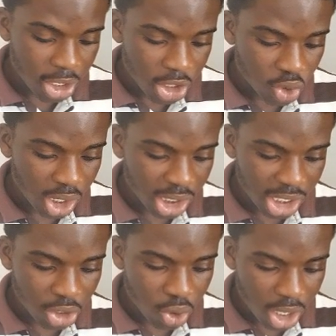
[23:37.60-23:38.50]
So
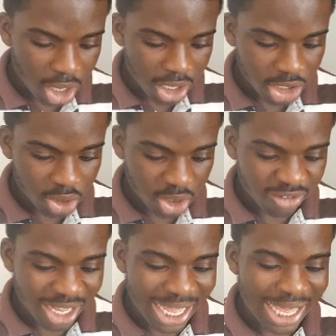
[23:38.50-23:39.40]
another local area networks
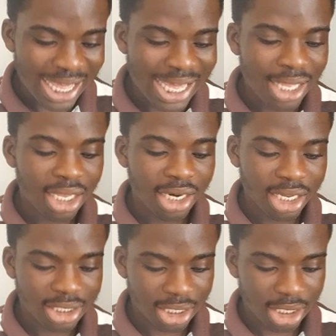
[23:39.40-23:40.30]
have the
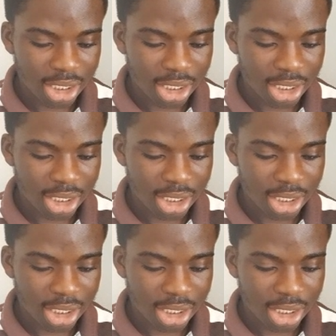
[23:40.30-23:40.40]
Ethernet,